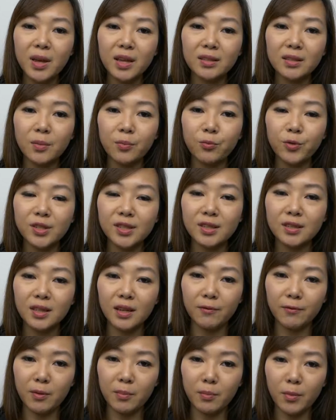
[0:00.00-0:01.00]
picked up
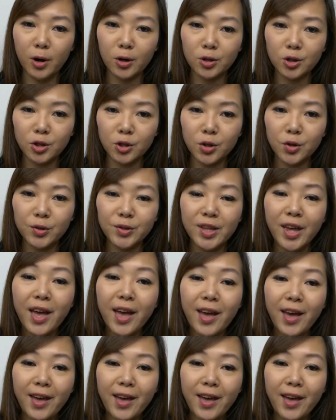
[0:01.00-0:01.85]
recently from Marshall's,